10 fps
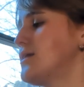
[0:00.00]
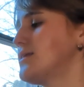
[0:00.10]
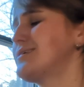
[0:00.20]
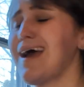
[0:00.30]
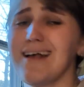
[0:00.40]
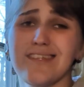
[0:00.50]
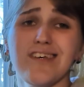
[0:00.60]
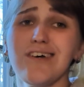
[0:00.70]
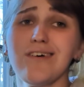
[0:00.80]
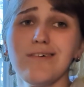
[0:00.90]
The task
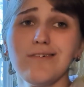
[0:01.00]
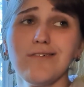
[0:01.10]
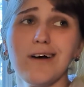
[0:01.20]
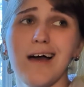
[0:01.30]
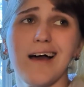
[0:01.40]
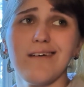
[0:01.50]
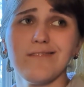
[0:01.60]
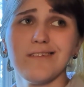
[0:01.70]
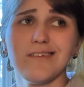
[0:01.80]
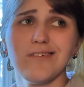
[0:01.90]
you
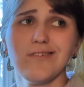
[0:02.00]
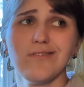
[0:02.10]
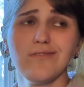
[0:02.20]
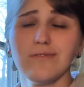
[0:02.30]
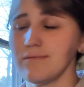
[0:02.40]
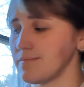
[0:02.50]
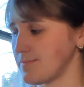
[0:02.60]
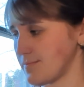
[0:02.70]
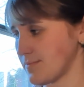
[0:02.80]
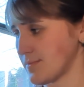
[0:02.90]
have to do
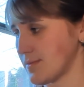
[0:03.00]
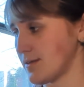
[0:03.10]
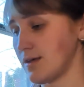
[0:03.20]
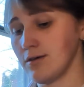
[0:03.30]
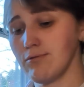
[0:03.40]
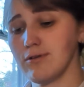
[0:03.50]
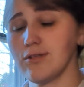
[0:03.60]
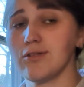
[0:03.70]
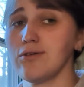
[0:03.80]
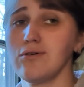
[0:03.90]
will
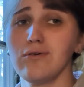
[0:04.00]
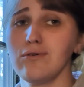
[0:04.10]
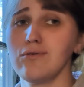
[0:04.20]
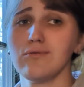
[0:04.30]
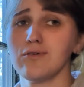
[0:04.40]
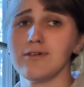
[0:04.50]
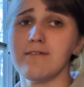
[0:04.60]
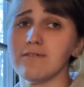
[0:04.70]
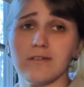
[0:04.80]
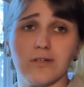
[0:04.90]
soon
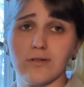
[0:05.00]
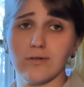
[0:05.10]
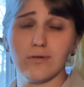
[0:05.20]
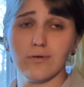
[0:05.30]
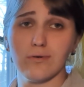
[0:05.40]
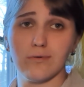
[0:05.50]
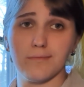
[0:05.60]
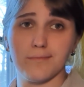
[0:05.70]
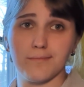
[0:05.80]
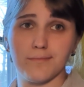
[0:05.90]
shrivel too.
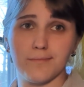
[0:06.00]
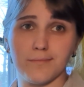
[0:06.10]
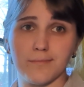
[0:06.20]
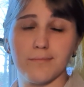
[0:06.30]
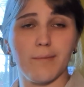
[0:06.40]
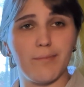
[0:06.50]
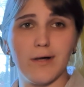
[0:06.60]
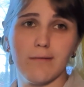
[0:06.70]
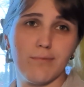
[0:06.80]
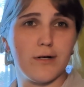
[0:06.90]

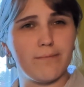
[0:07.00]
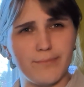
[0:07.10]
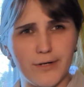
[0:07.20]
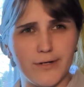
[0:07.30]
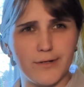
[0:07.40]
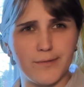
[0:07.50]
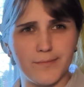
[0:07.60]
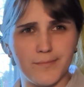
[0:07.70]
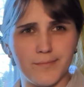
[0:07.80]
Ba-bum-bum.